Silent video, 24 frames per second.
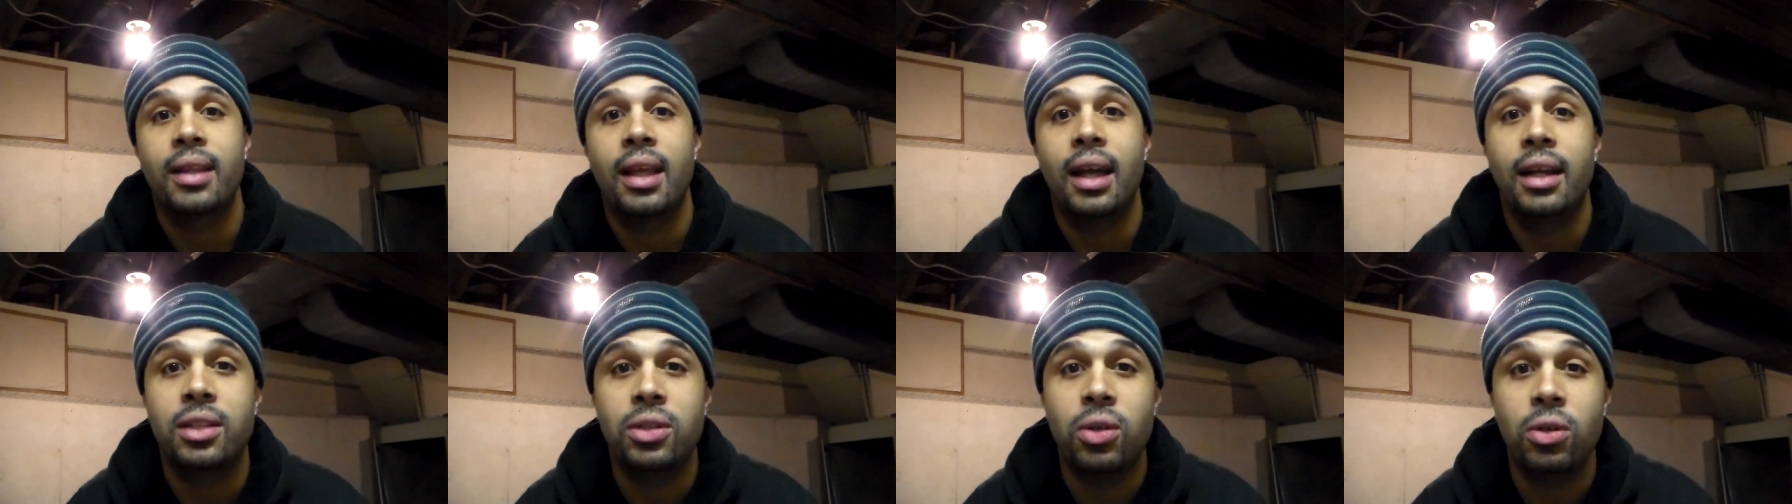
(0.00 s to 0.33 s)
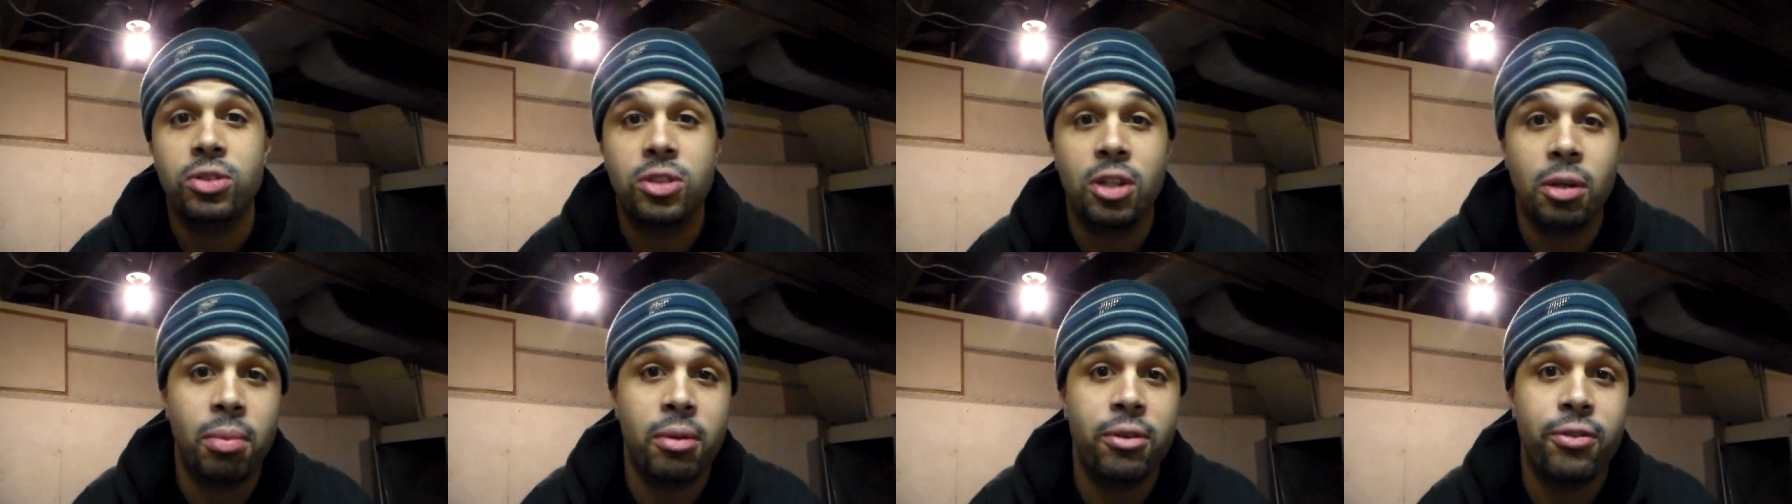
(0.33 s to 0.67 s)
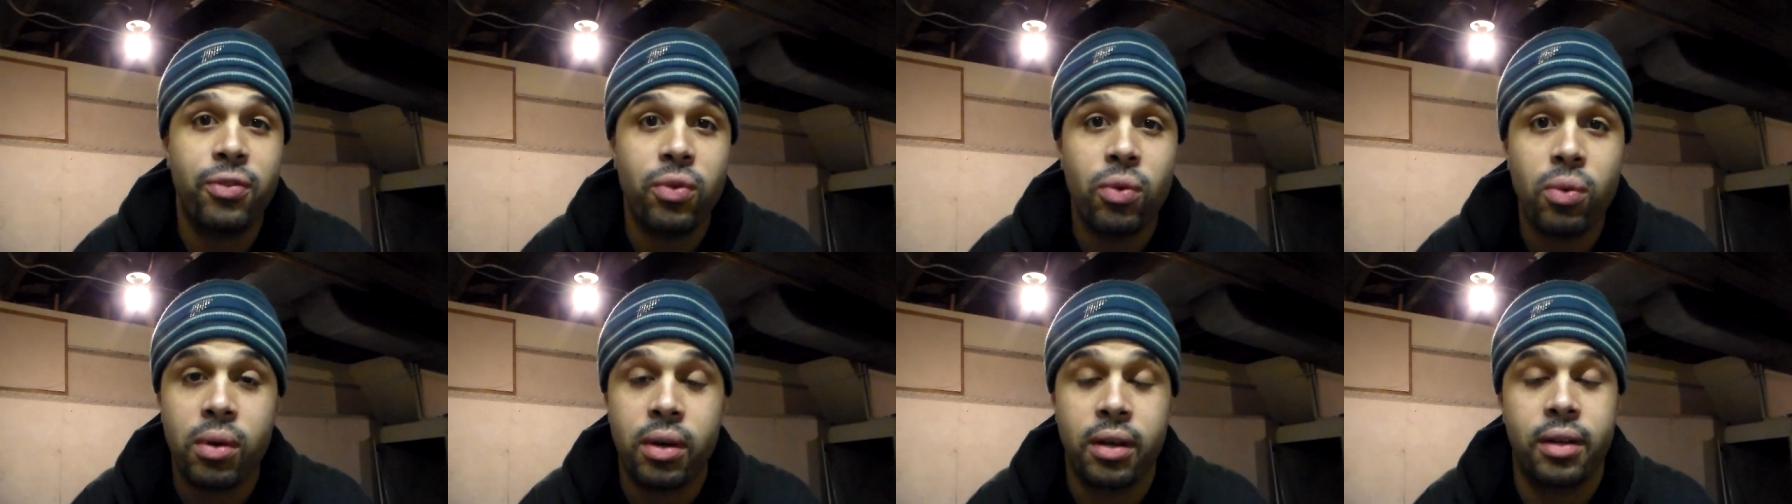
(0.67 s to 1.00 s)
I told y'all
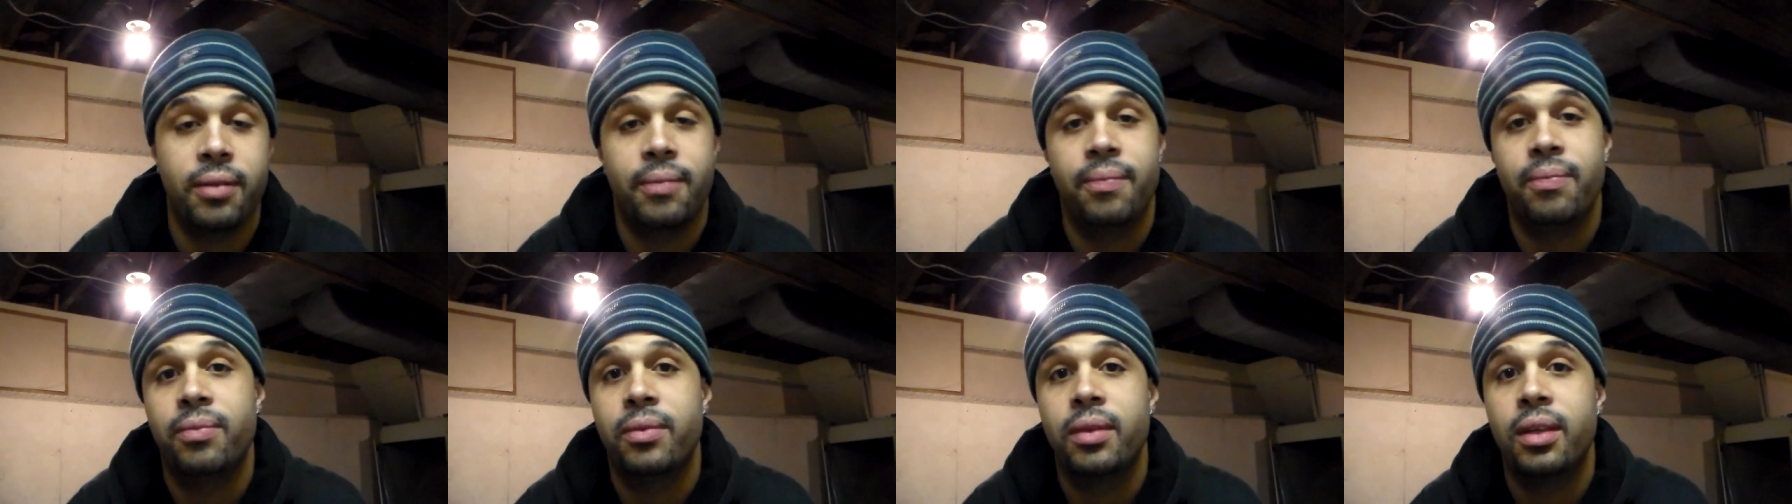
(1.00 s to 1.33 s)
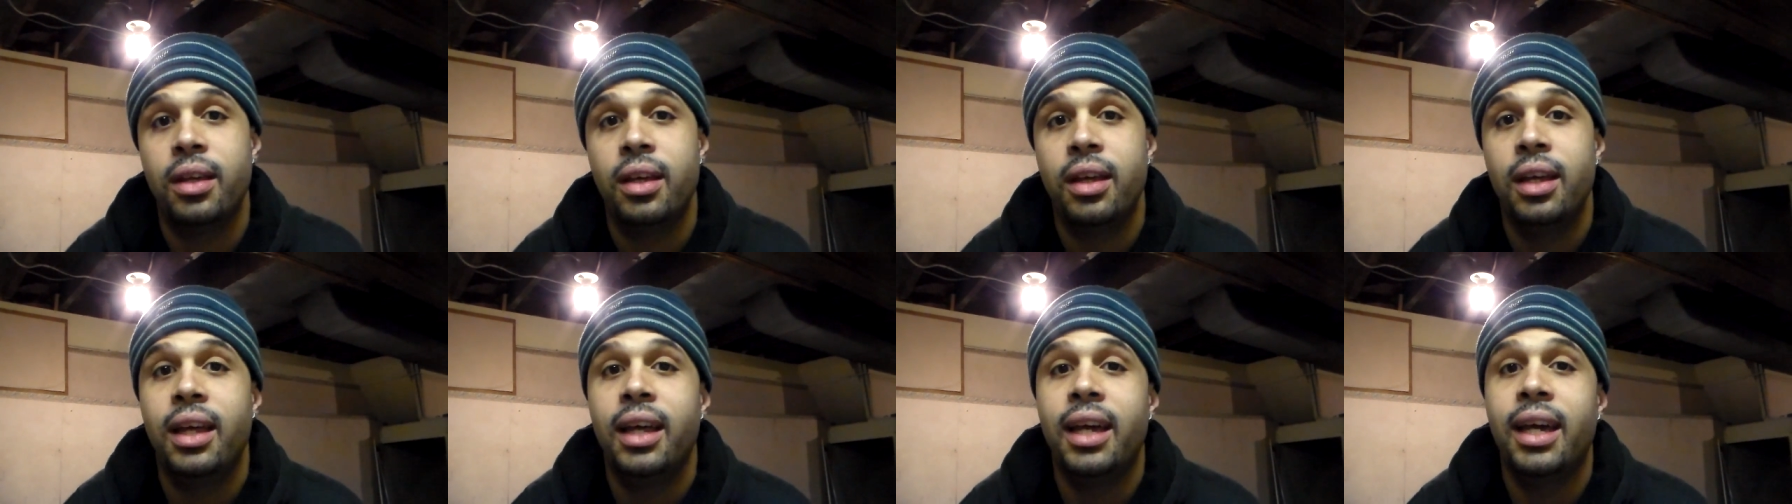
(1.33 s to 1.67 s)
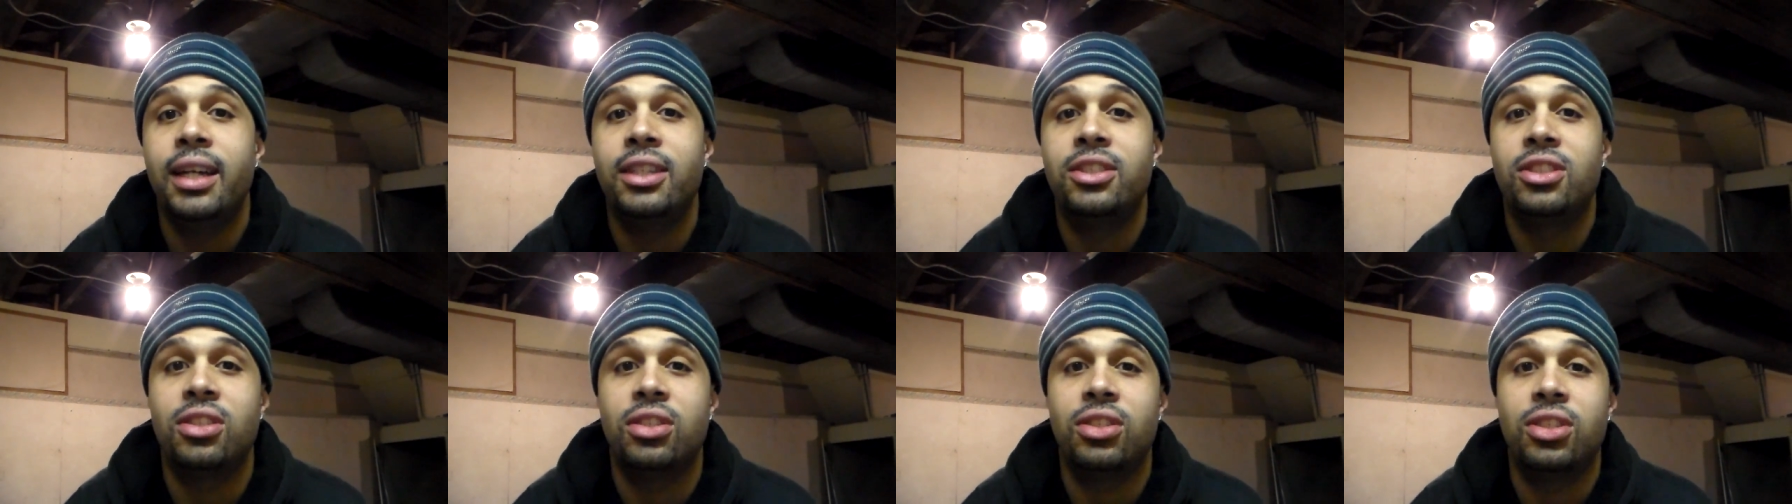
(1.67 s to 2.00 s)
before,
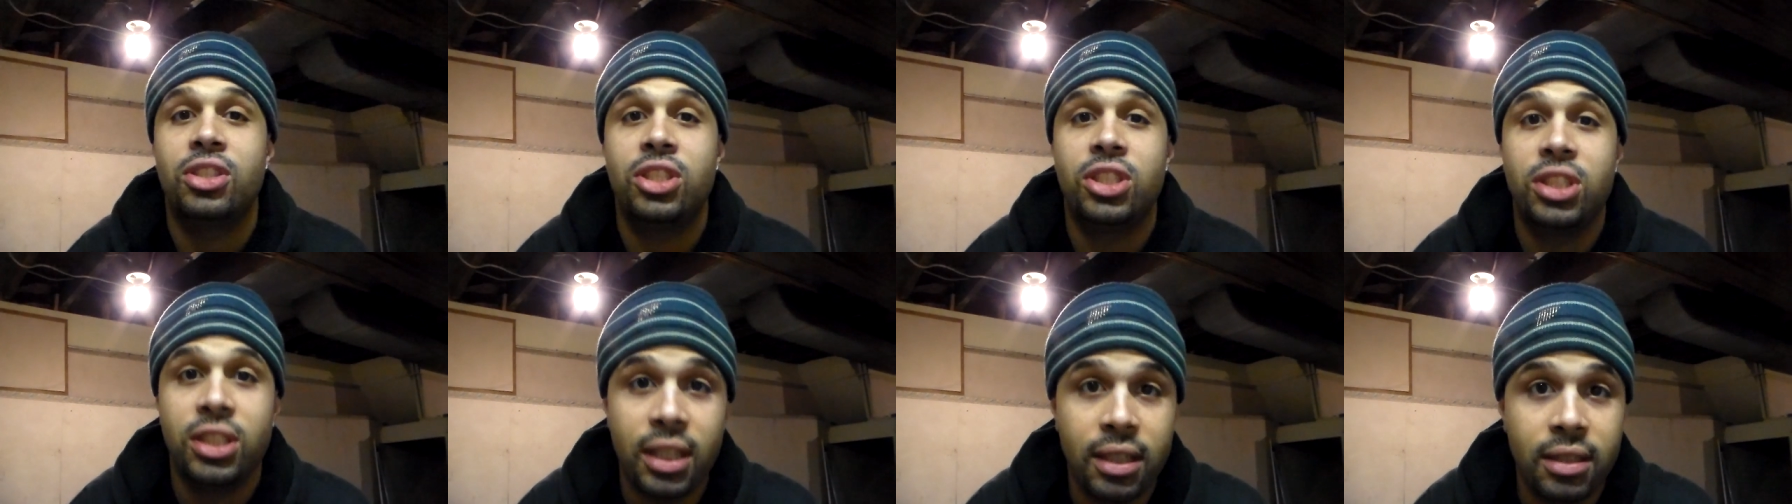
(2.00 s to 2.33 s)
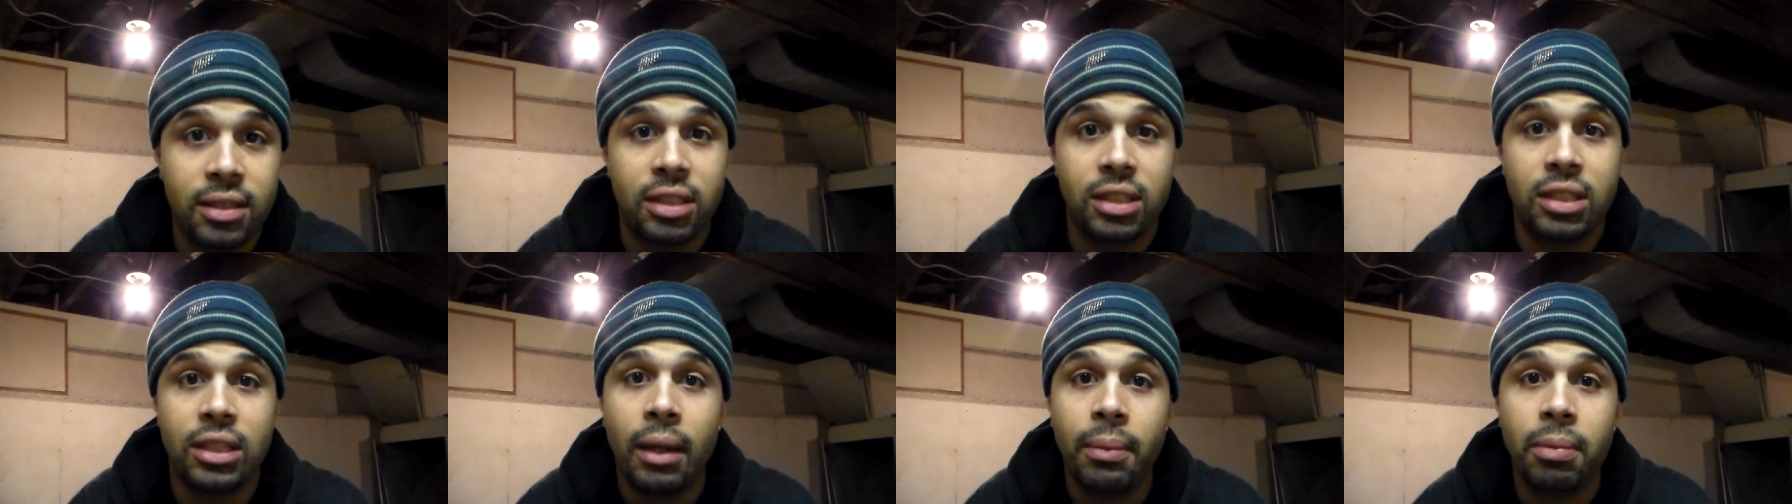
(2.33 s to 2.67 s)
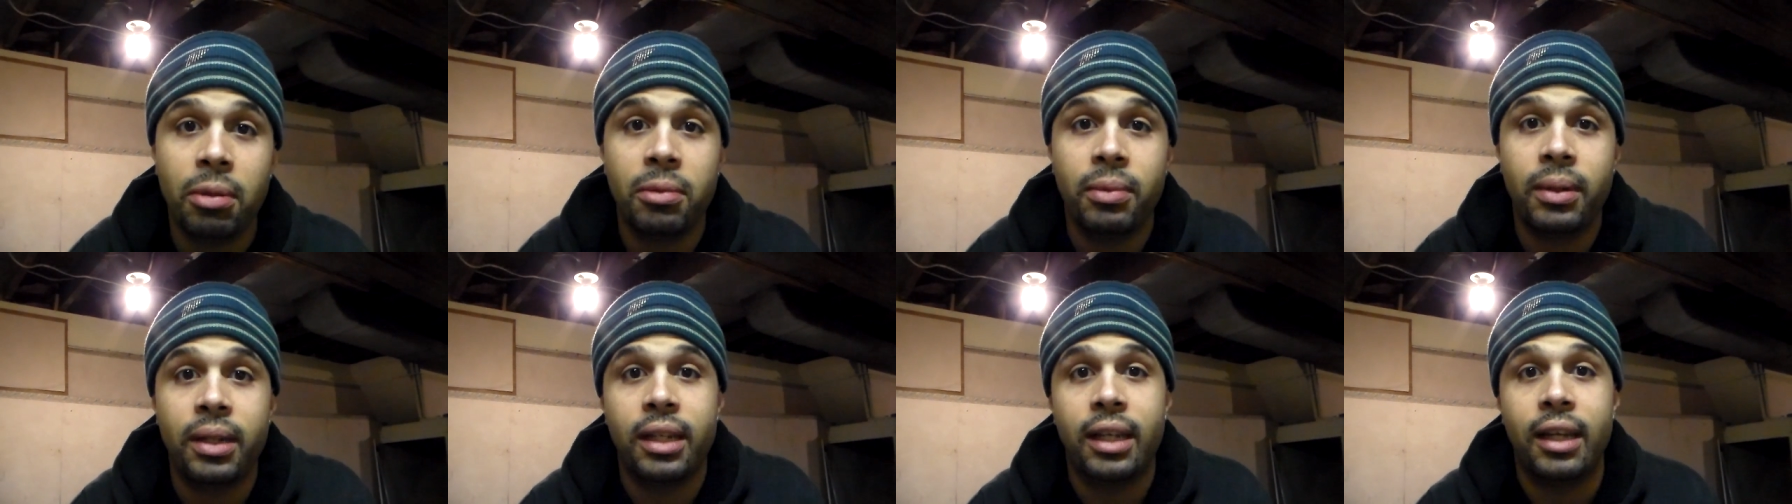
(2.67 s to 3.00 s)
it's a shit
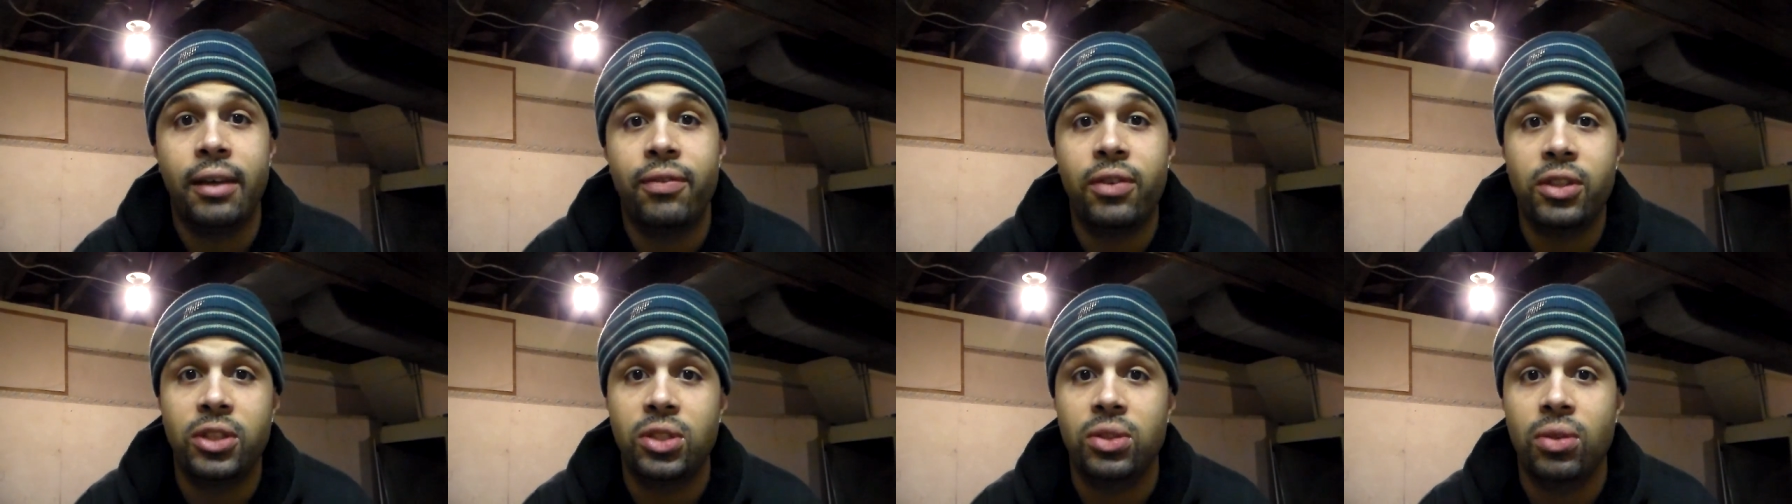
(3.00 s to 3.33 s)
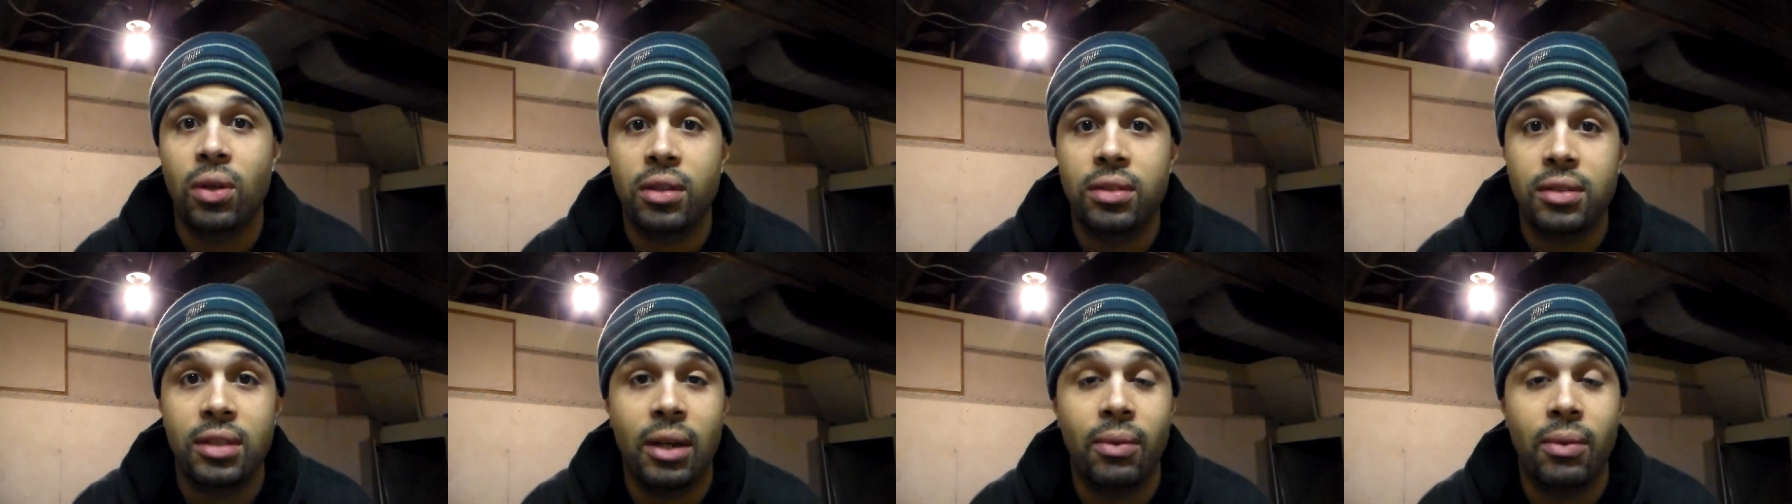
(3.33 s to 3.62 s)
supplement if it starts